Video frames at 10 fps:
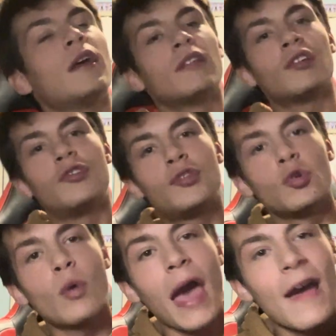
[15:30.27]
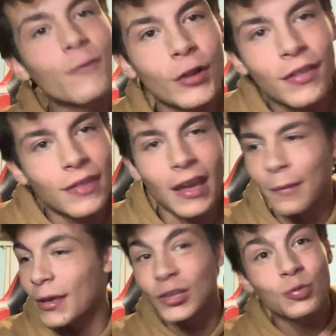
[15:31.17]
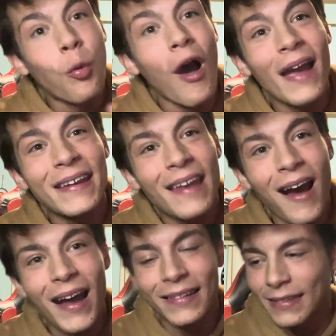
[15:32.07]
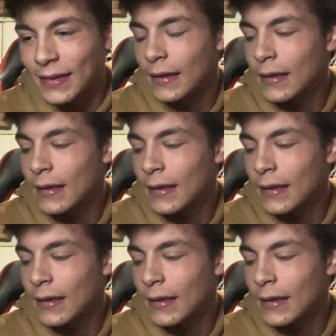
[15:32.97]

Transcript: to do everything. Because why not?